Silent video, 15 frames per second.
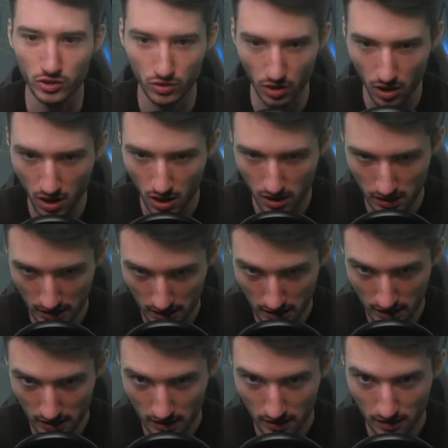Draw.
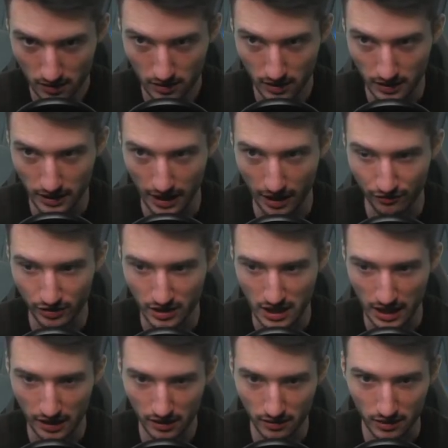That they have
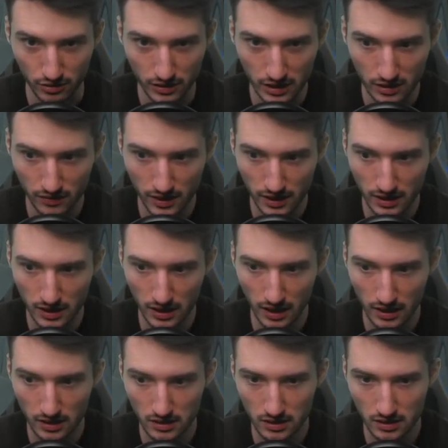another Greasefang in
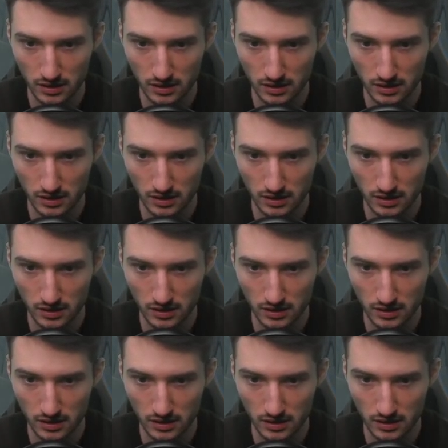hand.